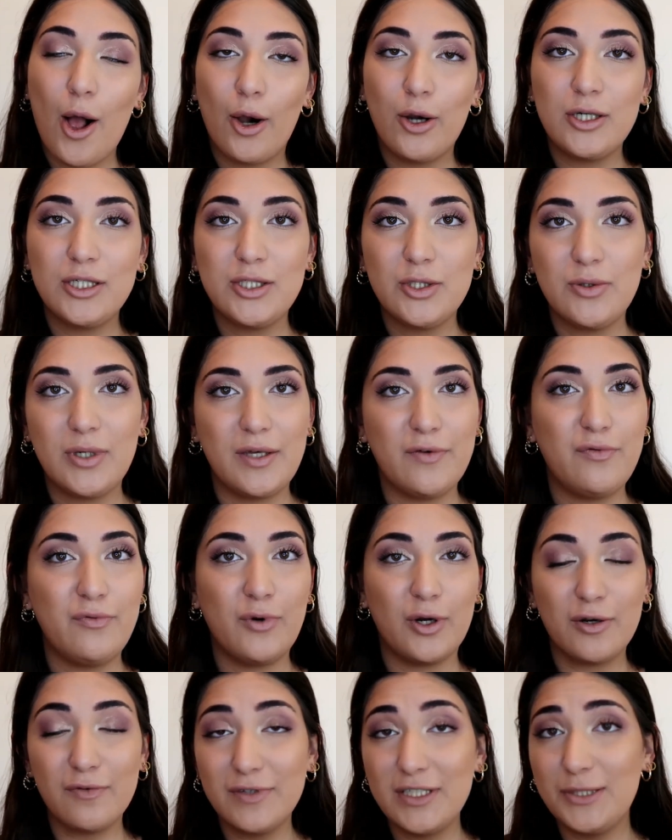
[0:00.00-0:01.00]
Also, if
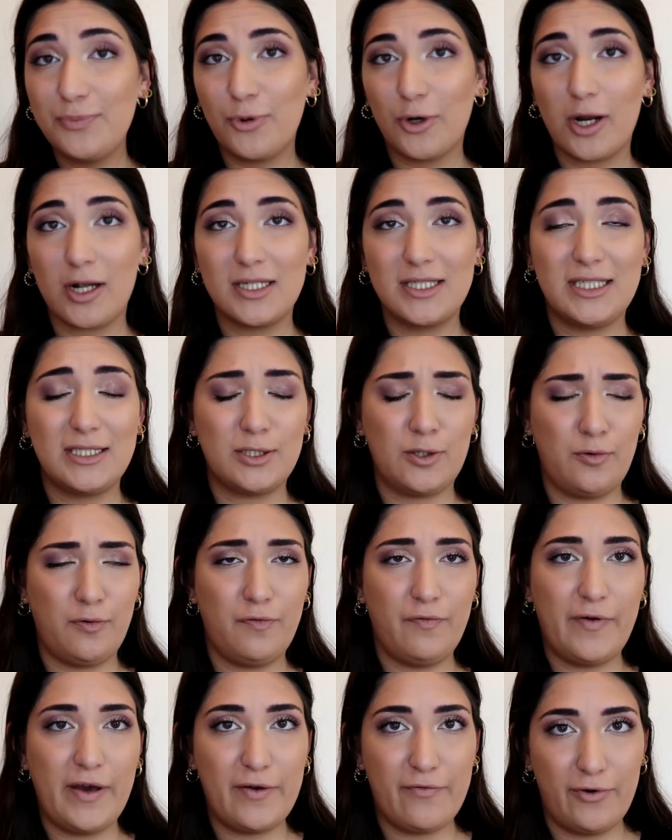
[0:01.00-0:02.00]
one of these products is your
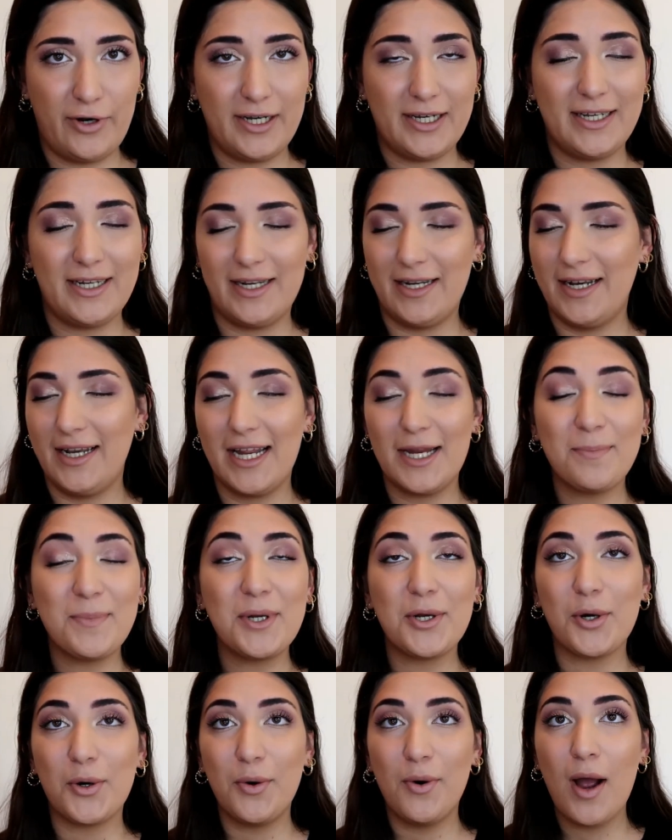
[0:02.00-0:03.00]
favorite, then let me
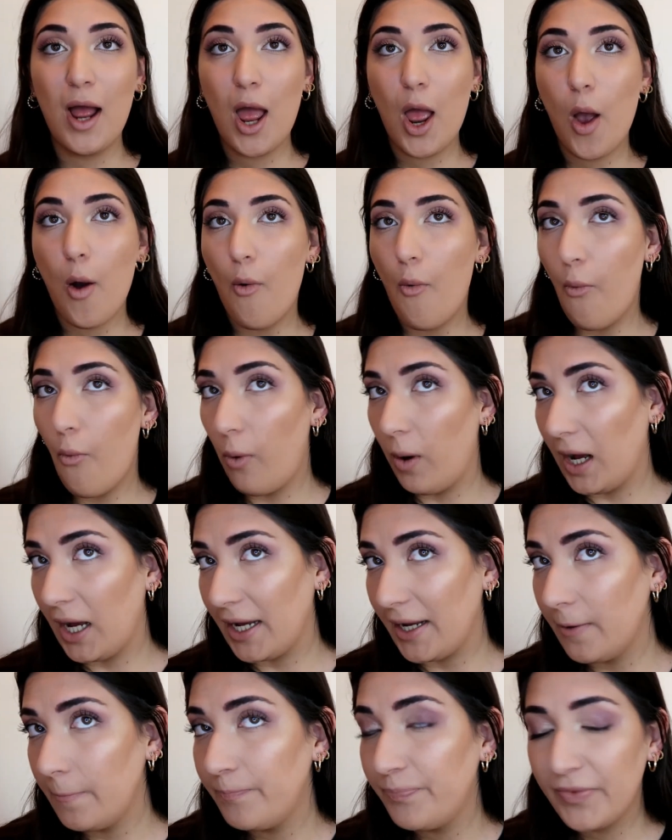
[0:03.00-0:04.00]
know
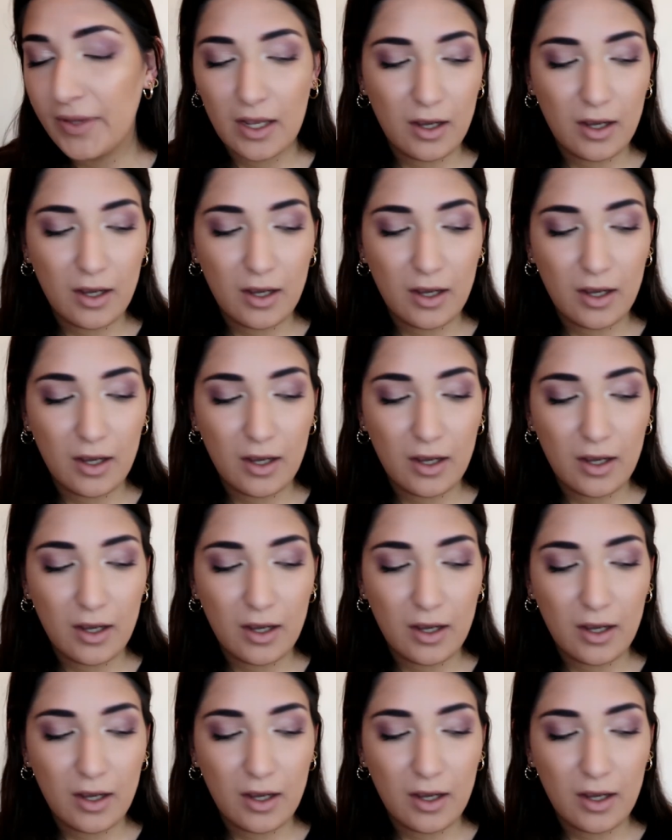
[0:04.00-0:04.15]
why.